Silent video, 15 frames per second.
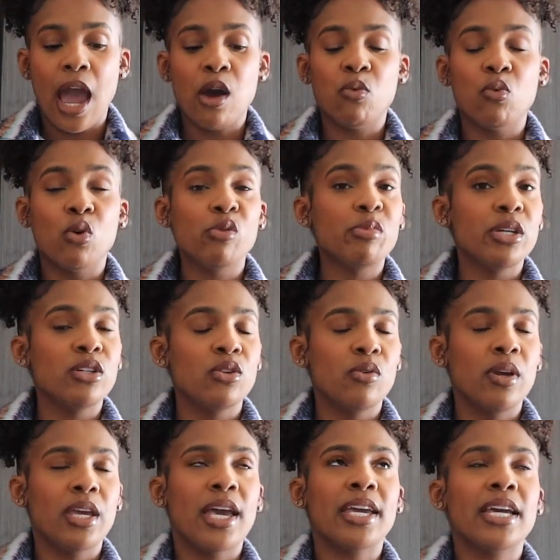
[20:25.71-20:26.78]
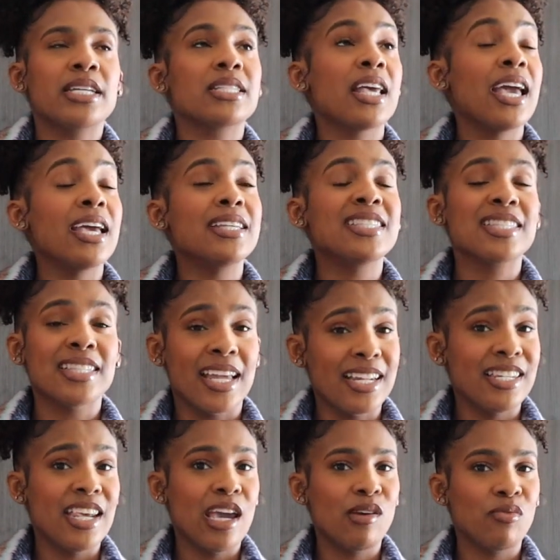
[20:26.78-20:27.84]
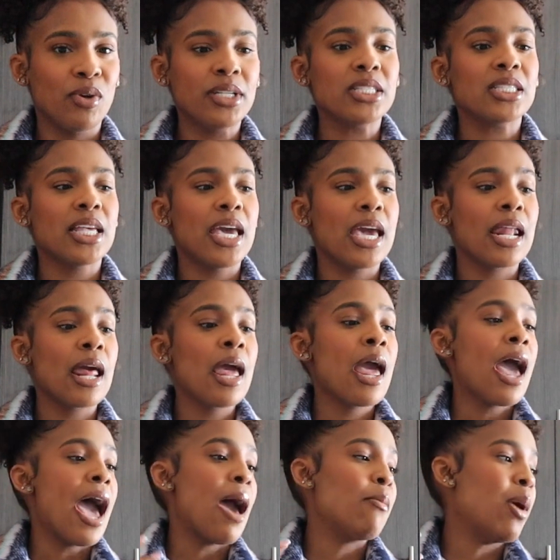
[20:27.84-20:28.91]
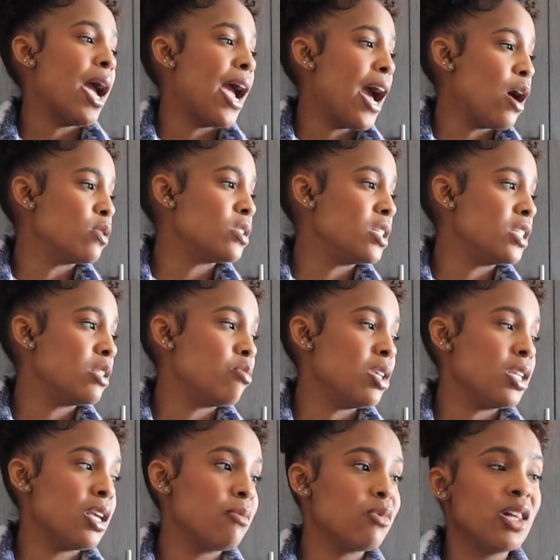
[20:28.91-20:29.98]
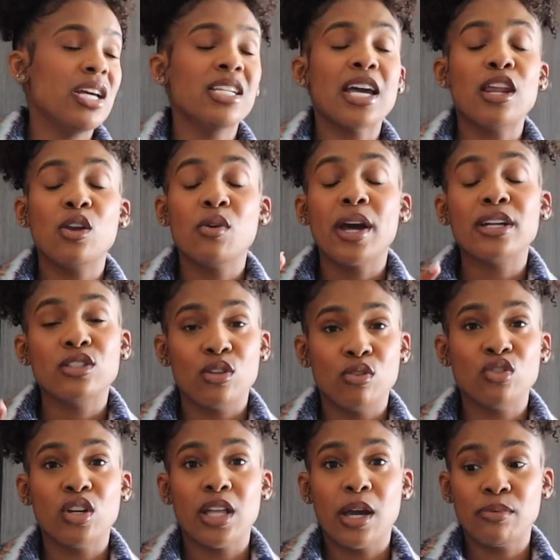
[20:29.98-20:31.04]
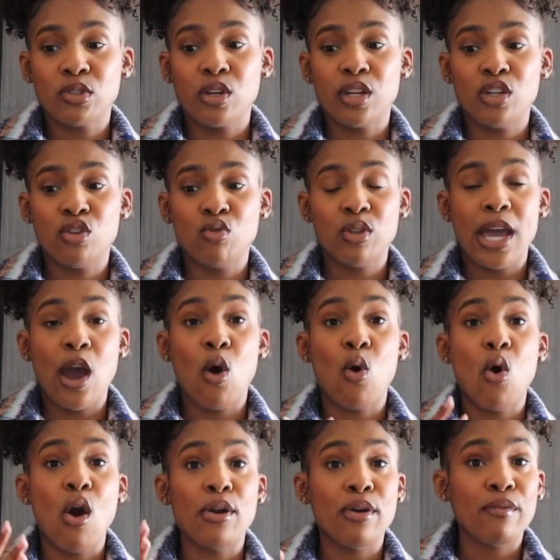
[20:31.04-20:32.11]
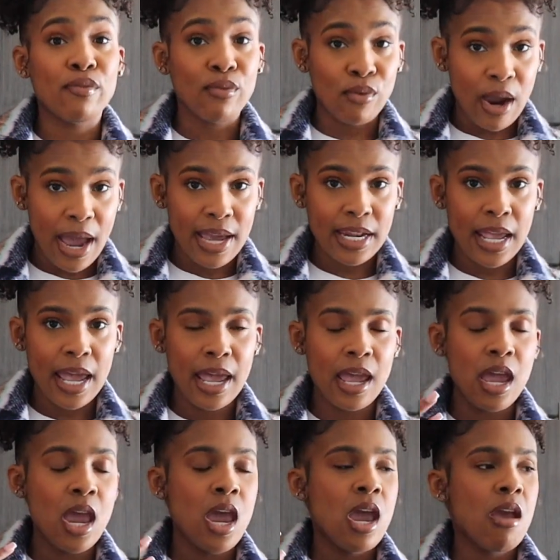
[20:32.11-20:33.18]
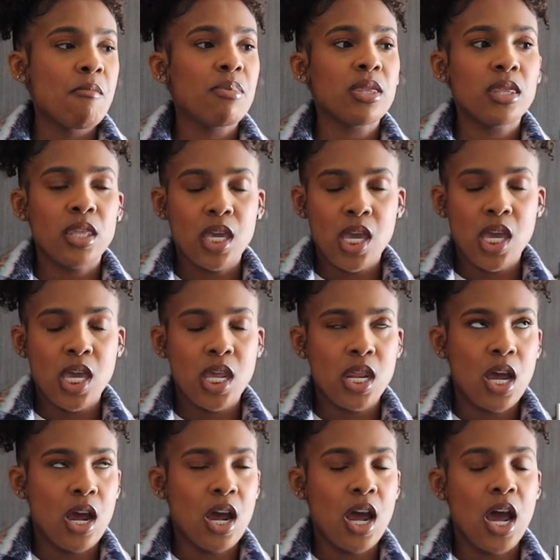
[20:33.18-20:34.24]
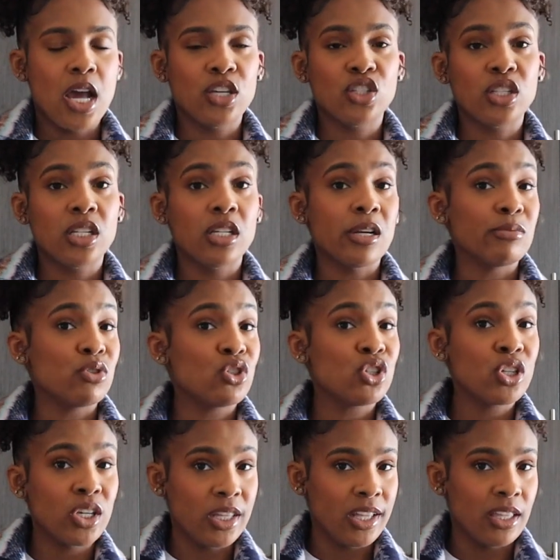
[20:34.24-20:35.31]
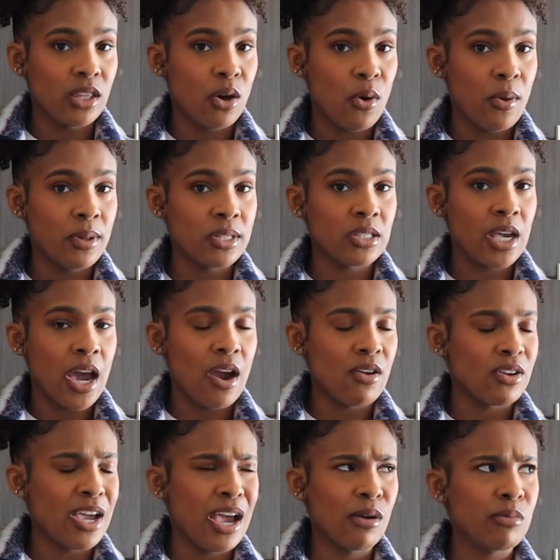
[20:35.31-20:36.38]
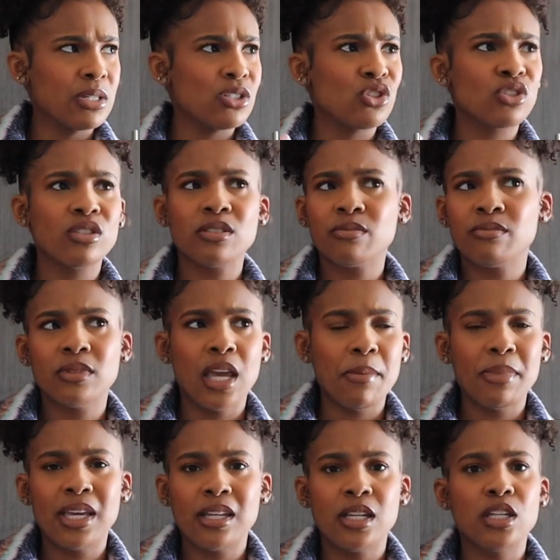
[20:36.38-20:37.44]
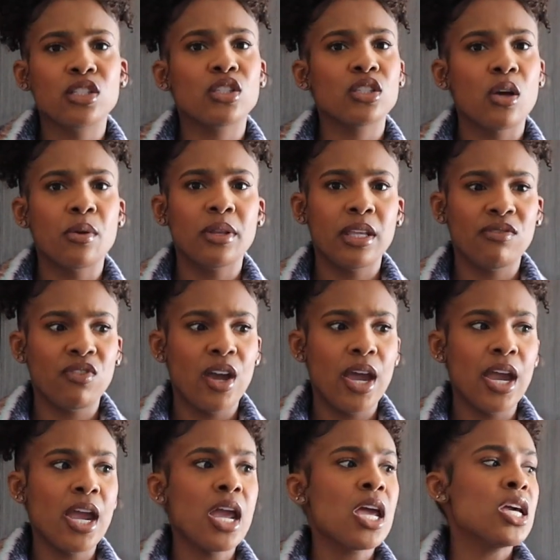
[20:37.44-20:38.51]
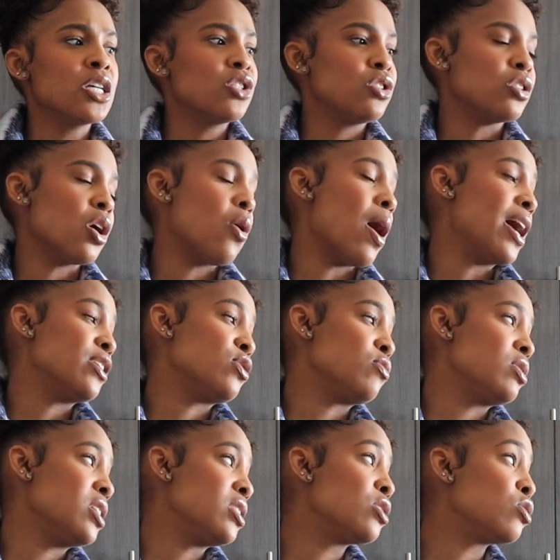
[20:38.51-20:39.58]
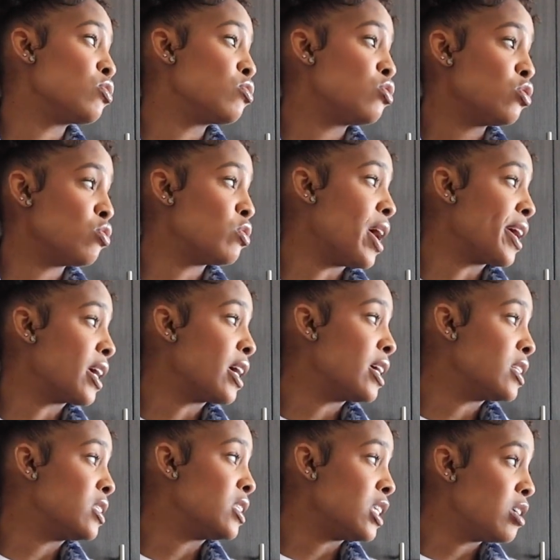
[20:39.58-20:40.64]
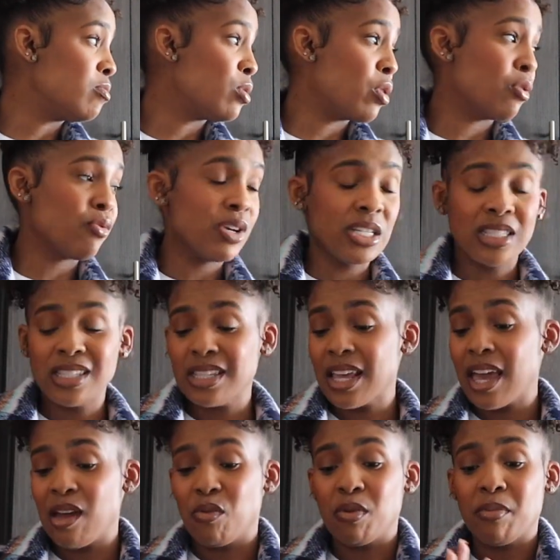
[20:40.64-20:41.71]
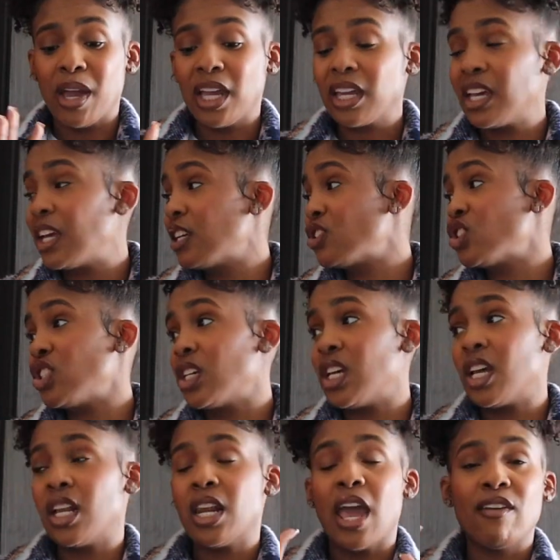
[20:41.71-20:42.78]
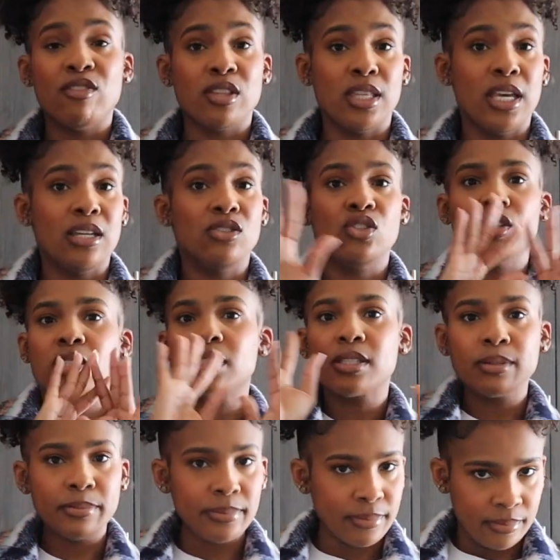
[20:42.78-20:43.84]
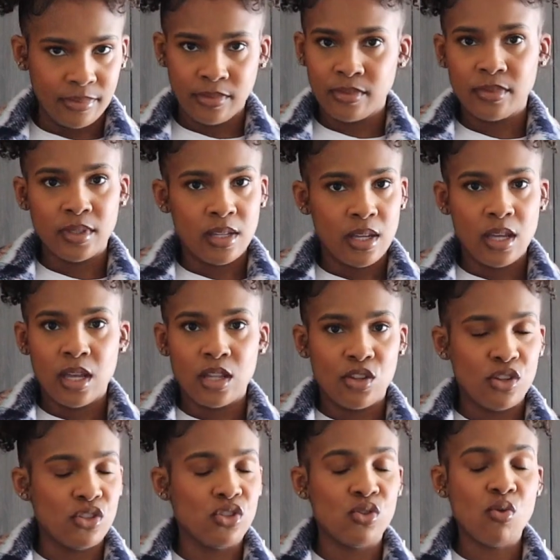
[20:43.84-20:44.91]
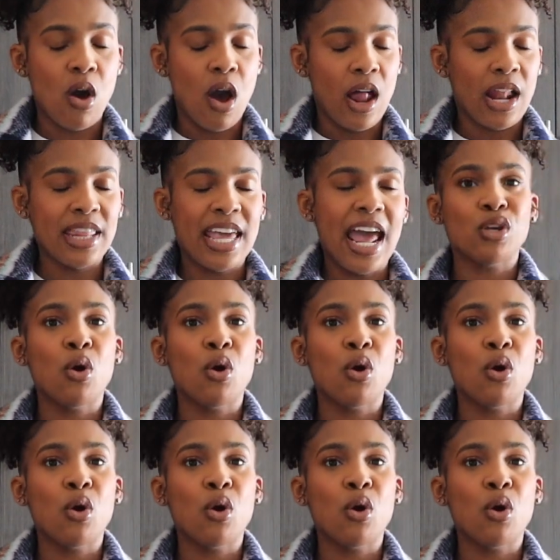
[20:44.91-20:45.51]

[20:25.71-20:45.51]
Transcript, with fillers: I will be doing, I guess, a Sunday reset. My house needs to be deep cleaned. I know I told y'all I was gonna do that on Friday, but then I just ended up chilling the whole entire night, which, I mean, it's totally fine. So I do need to do like a deep reset with my kitchen, everything, just, just do all that.